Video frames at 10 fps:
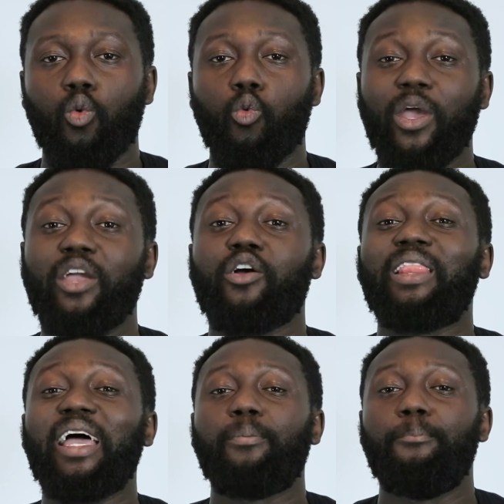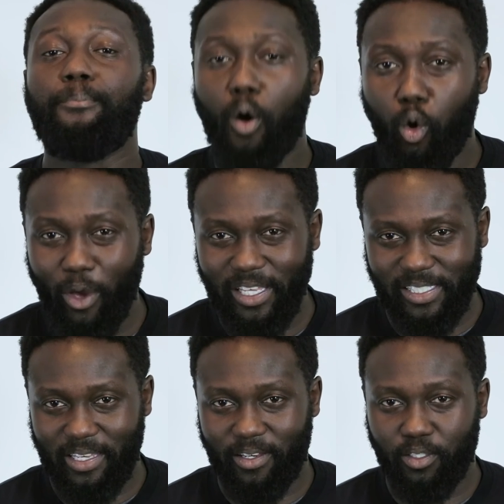"We are like
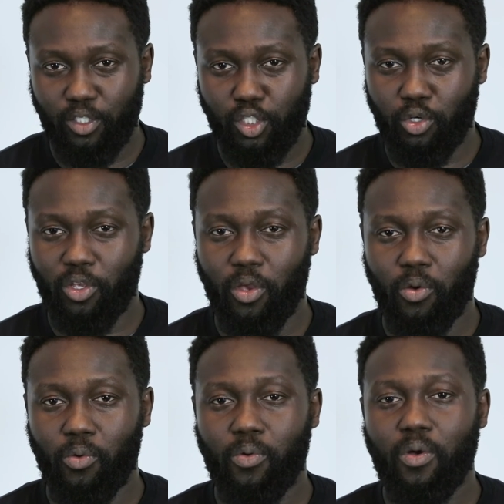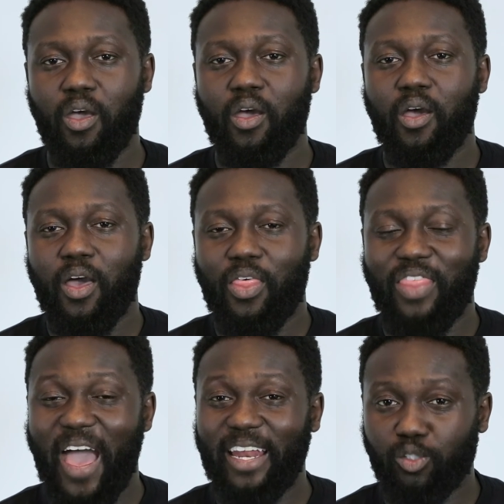poison to you.
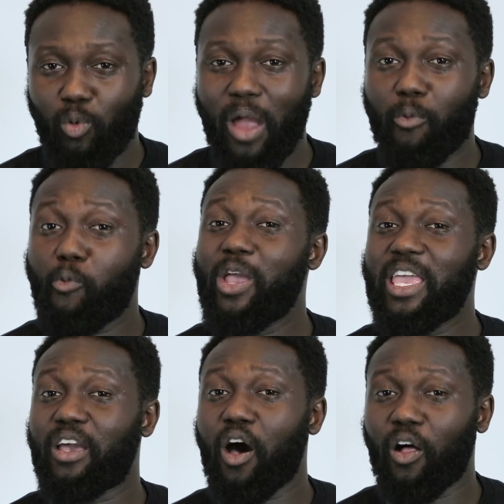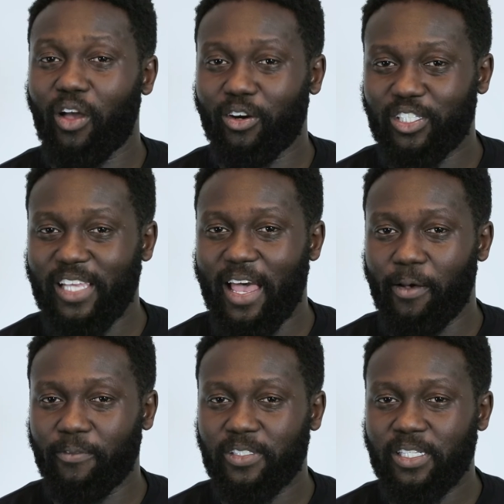That is why we call
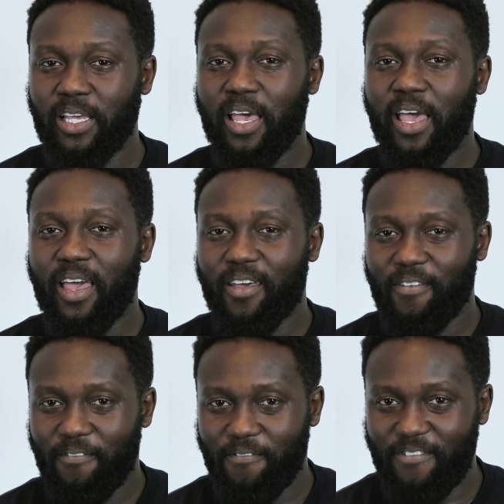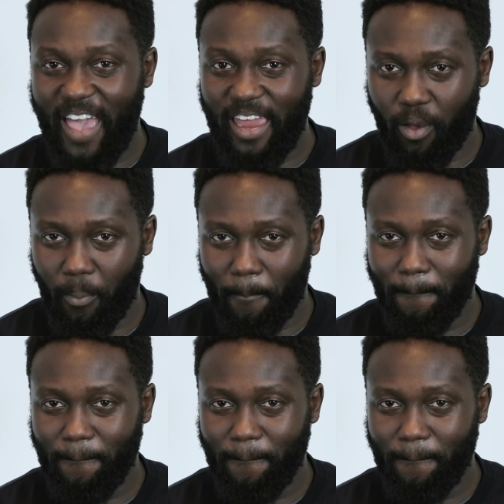ourselves Venom."